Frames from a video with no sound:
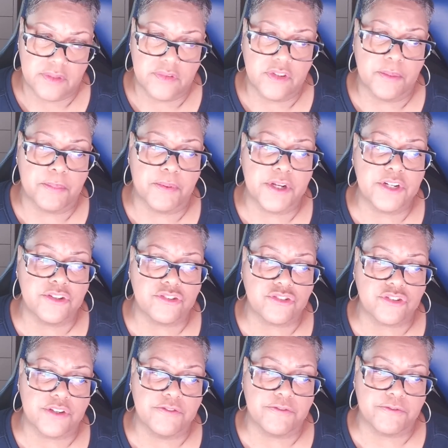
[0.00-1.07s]
The British
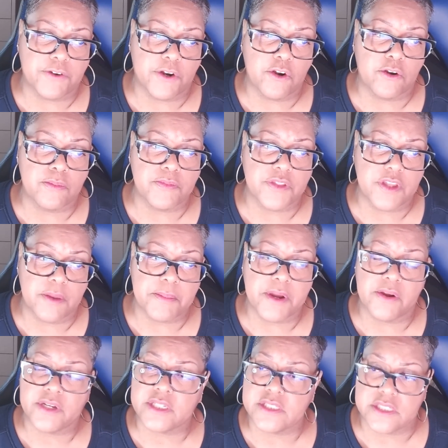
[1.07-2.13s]
confirmed the
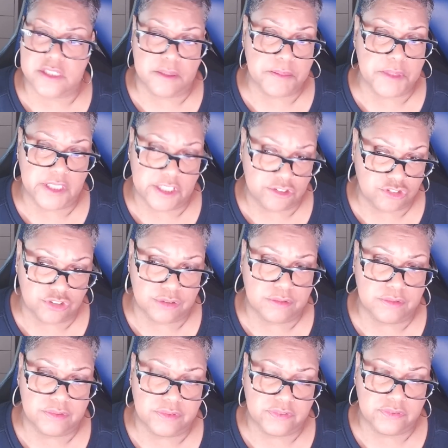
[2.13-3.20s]
American
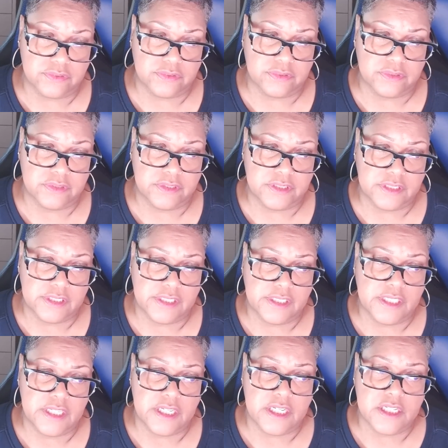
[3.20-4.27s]
simulations.
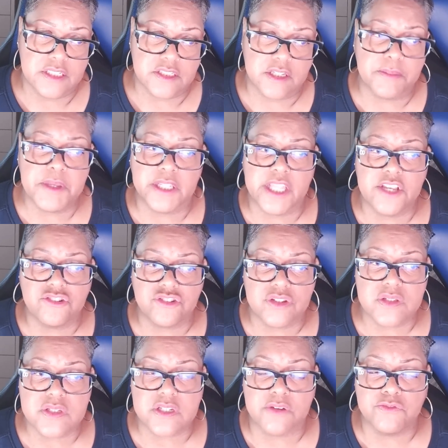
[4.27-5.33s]

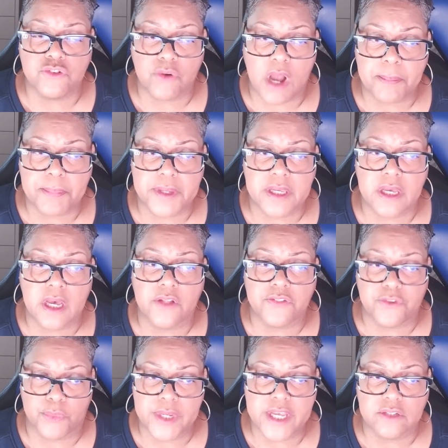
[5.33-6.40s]
Simulations of dropping
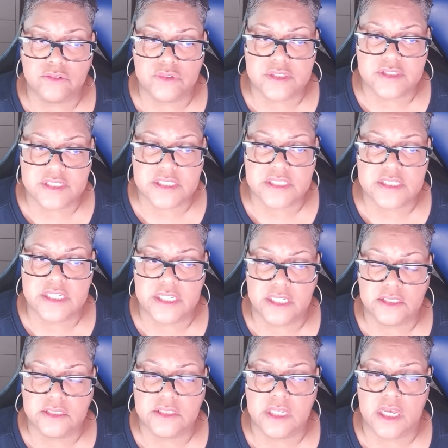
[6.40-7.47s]
360
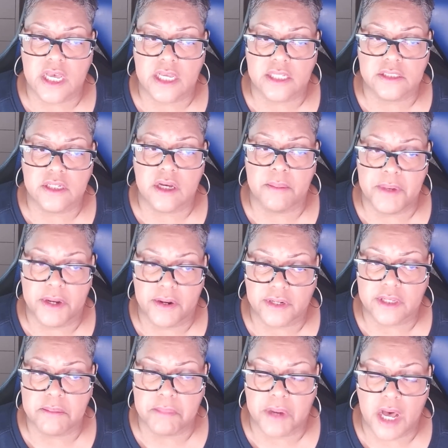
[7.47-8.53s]
kiloton
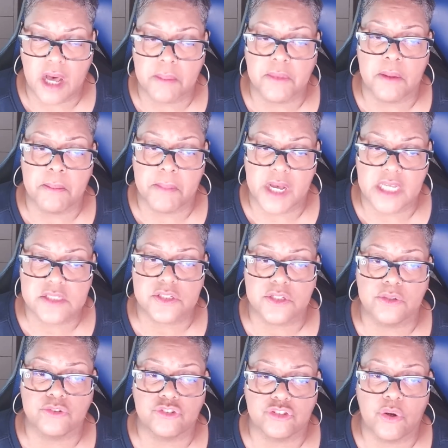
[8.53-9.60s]
American bomb on
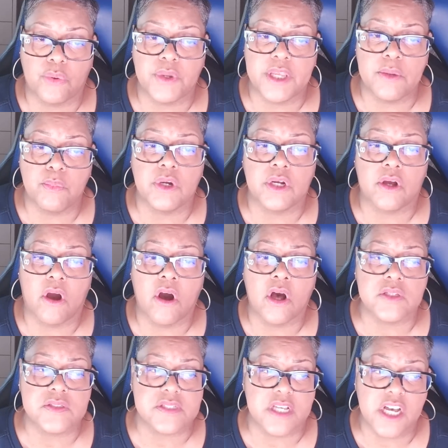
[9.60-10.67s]
Moscow show it would
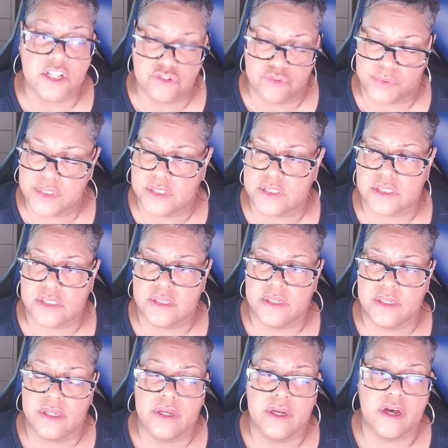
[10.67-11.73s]
cause hundreds
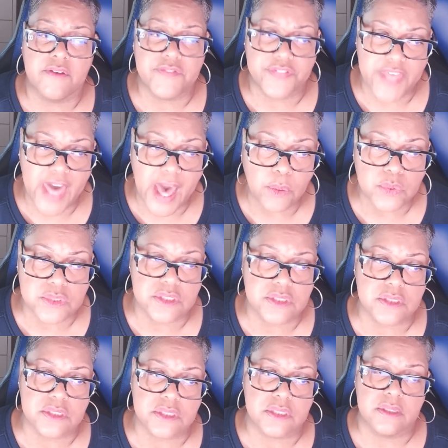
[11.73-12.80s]
of
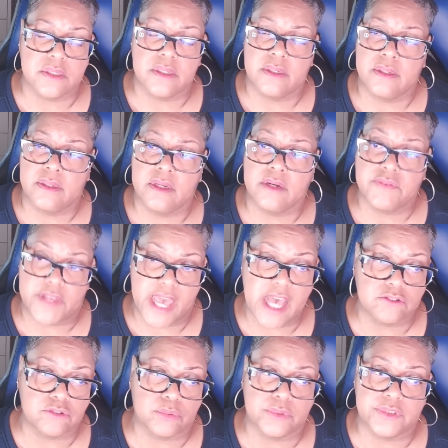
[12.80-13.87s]
thousands of
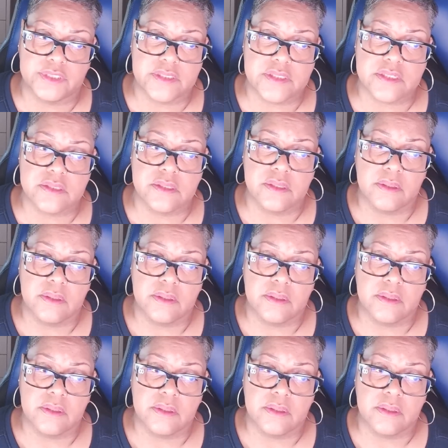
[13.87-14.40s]
casualties